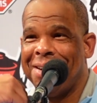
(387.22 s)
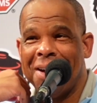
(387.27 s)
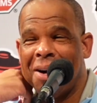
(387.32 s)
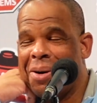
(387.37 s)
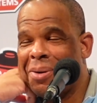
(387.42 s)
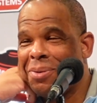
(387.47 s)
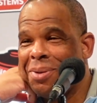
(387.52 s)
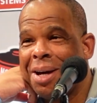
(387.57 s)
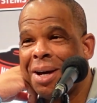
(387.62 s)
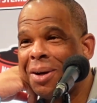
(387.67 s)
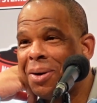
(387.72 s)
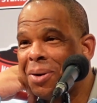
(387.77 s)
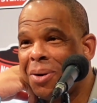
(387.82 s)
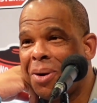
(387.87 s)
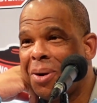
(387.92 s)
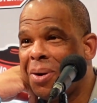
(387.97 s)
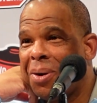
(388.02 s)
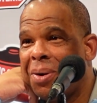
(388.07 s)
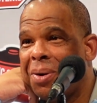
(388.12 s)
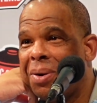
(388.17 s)
no, not at
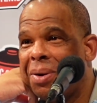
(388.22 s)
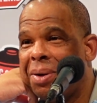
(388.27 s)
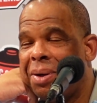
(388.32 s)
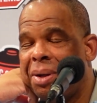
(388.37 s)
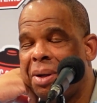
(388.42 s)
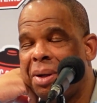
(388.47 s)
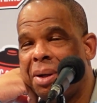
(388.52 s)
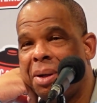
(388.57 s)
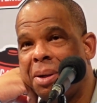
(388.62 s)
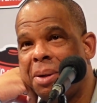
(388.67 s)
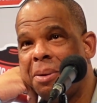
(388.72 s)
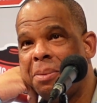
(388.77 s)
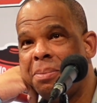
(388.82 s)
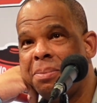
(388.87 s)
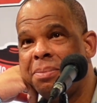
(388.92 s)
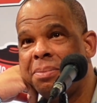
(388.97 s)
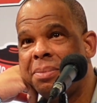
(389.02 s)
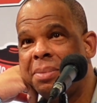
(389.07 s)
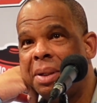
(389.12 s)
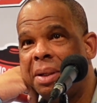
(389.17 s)
all.
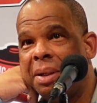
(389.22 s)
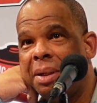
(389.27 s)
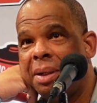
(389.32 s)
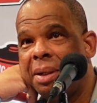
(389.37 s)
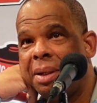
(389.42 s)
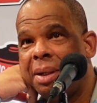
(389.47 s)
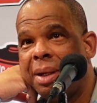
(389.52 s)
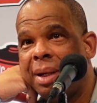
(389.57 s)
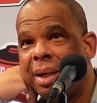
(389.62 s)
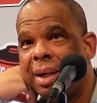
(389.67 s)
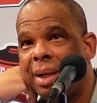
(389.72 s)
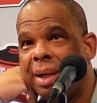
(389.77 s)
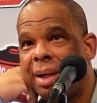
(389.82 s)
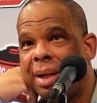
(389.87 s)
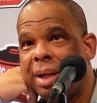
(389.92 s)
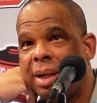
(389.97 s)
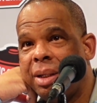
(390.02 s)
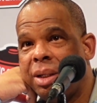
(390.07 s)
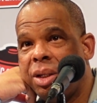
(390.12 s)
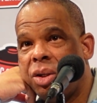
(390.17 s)
Um,
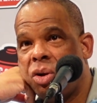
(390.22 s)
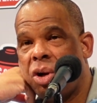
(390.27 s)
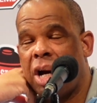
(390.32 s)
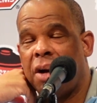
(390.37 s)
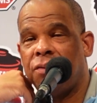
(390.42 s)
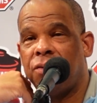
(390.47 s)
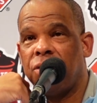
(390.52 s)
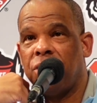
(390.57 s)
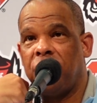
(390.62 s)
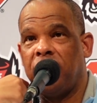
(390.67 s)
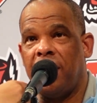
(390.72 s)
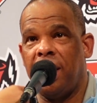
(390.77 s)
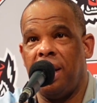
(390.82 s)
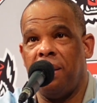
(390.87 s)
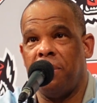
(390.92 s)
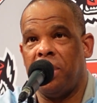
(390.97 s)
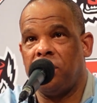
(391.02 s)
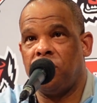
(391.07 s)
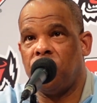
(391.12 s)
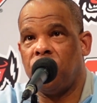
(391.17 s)
I, you know, after the
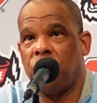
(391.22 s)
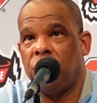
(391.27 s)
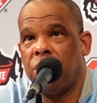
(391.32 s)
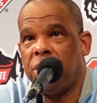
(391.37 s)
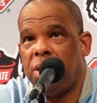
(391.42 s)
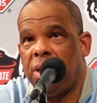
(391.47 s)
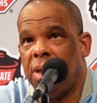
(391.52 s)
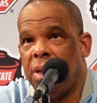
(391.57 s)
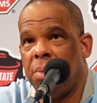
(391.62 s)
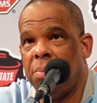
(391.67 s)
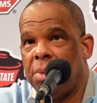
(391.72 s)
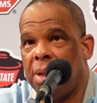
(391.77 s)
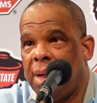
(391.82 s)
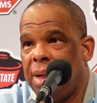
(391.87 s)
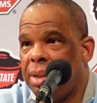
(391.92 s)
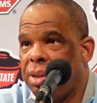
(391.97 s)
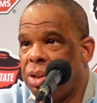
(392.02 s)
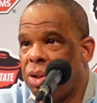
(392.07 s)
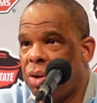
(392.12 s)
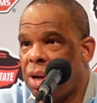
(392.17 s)
game, I told the team
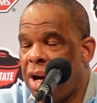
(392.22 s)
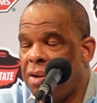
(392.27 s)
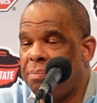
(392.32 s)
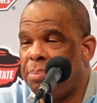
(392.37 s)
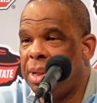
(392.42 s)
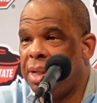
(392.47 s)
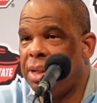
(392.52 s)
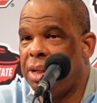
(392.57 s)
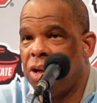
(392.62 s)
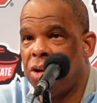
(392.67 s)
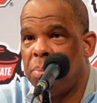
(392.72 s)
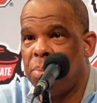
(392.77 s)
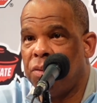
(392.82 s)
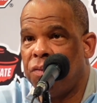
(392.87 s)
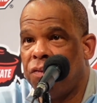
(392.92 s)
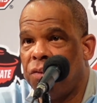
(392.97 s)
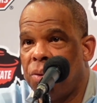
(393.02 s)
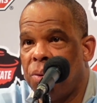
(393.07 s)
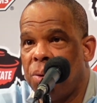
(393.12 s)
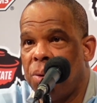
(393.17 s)
that you know I've been there
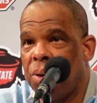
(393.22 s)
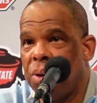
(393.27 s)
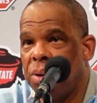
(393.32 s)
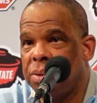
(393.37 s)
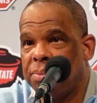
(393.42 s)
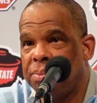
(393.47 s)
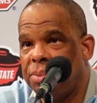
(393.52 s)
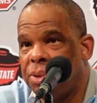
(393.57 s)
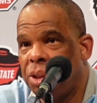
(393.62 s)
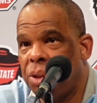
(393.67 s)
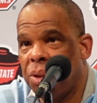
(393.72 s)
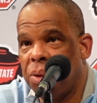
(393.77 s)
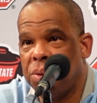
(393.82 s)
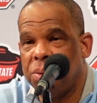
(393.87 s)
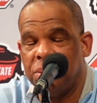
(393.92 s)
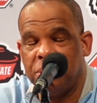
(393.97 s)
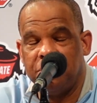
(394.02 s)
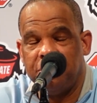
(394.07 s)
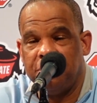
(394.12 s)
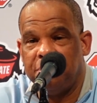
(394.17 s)
before. You
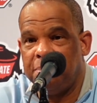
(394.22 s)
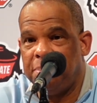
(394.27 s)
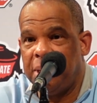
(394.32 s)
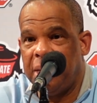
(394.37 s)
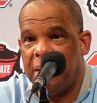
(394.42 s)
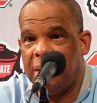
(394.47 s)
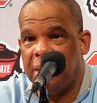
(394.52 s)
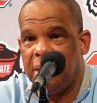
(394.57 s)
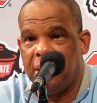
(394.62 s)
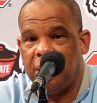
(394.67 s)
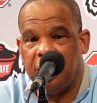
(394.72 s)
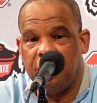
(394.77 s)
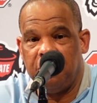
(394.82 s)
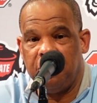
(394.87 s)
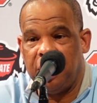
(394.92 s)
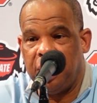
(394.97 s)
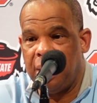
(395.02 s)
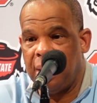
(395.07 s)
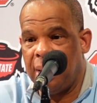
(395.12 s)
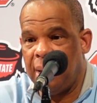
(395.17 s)
know, being in the
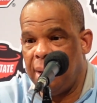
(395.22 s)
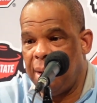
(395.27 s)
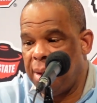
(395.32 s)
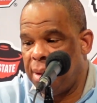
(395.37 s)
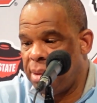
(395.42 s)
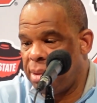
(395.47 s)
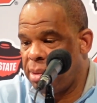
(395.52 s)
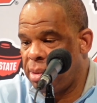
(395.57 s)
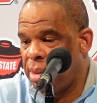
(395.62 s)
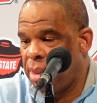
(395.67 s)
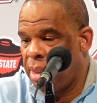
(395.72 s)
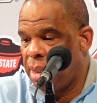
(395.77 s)
NBA and